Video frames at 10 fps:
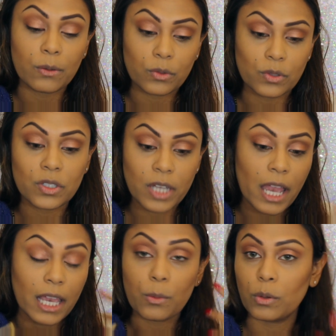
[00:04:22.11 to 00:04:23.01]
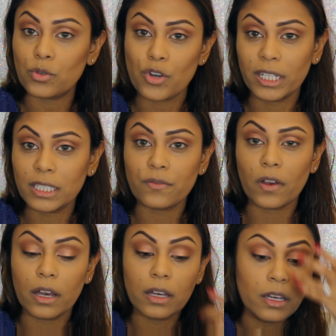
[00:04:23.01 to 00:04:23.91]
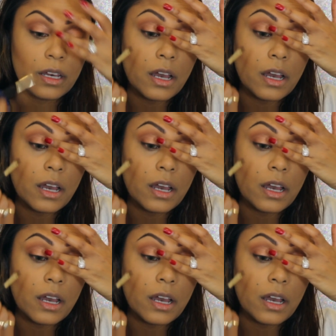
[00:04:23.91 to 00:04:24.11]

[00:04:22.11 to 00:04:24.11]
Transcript: It will stay, it won't transfer.